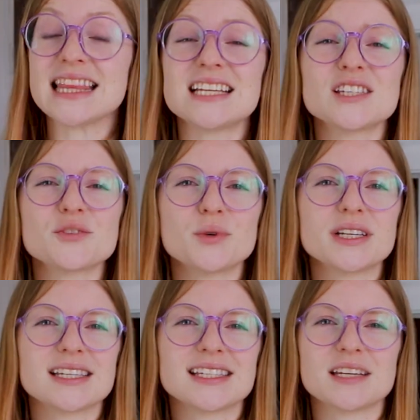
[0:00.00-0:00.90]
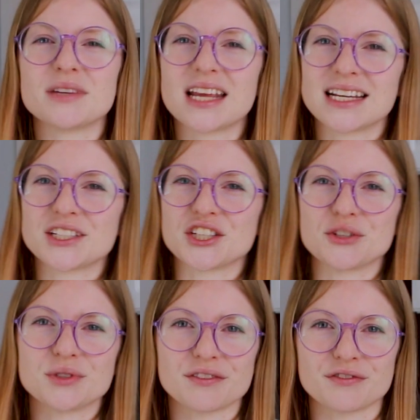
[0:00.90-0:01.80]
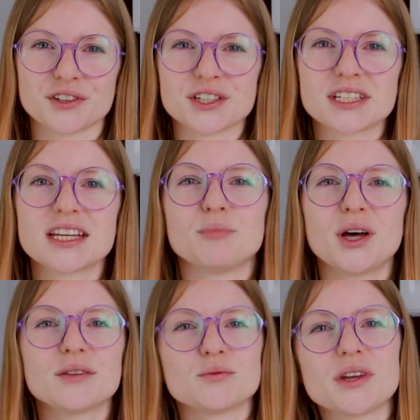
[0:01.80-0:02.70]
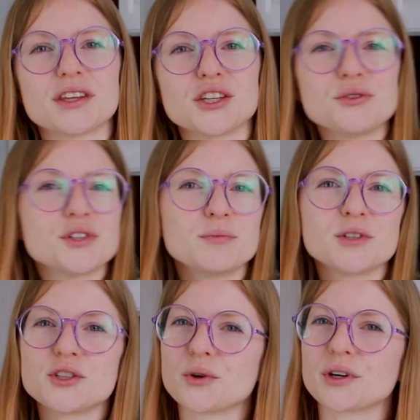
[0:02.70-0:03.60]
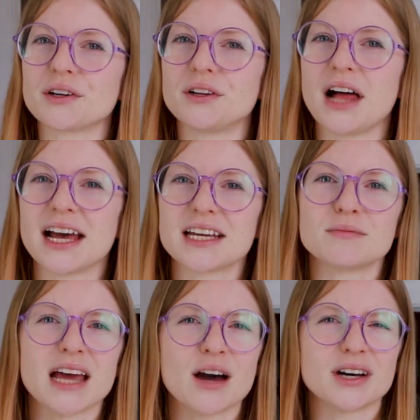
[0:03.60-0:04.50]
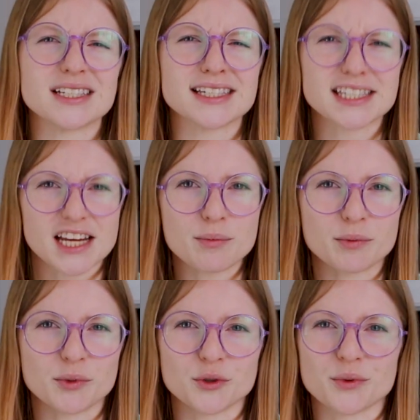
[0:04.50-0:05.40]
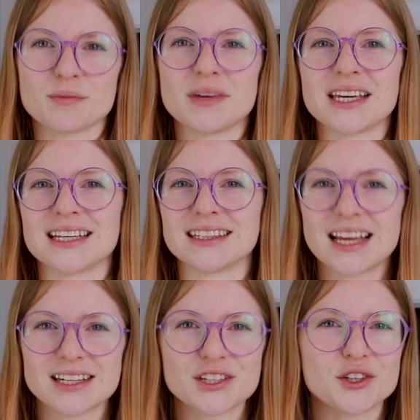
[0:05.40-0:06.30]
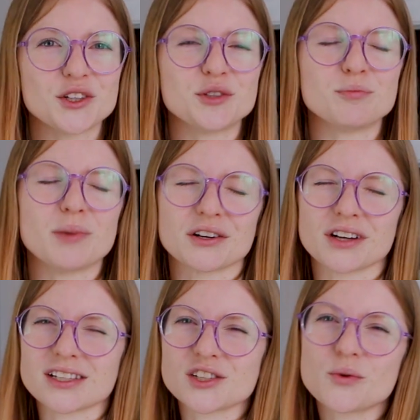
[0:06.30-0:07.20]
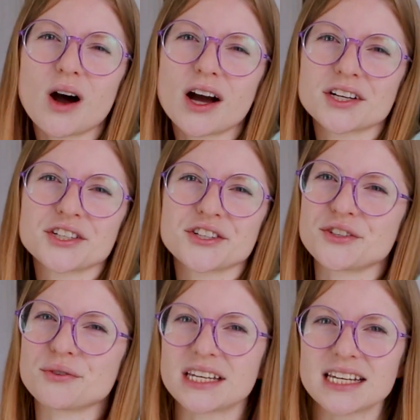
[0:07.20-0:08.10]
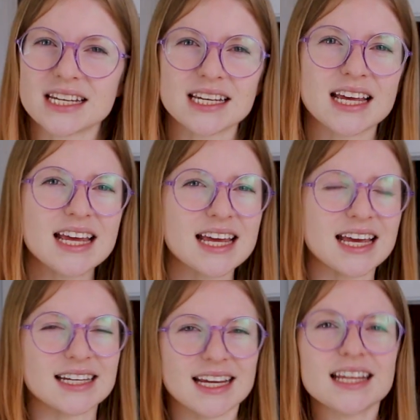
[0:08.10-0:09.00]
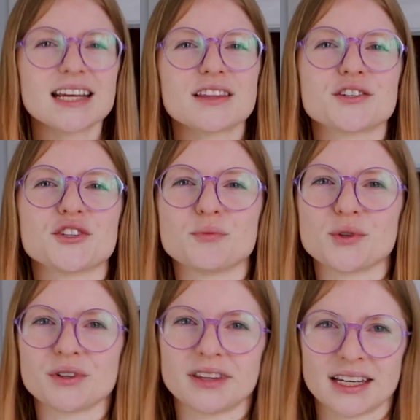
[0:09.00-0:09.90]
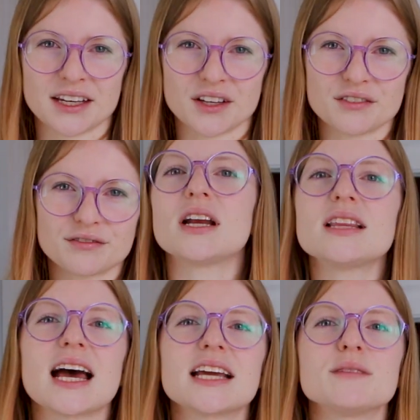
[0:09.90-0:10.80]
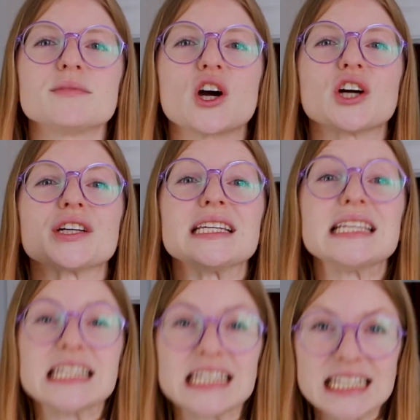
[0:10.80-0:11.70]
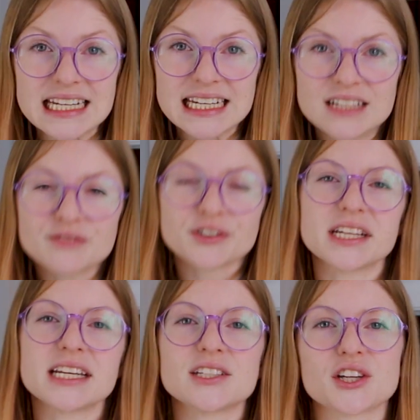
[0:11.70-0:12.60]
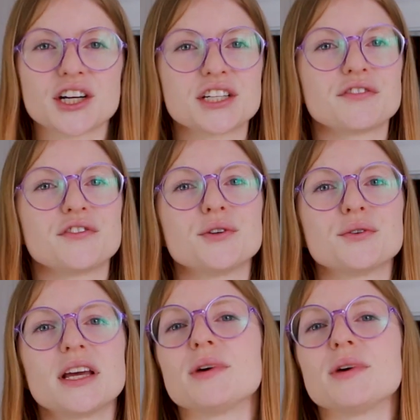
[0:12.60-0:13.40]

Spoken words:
This was intimidating to use at first, but with a YouTube tutorial, I am now unstoppable with making lentil, butternut squash, zucchini, and any other soup you can think of. None of the items are needed for eating Turkish food,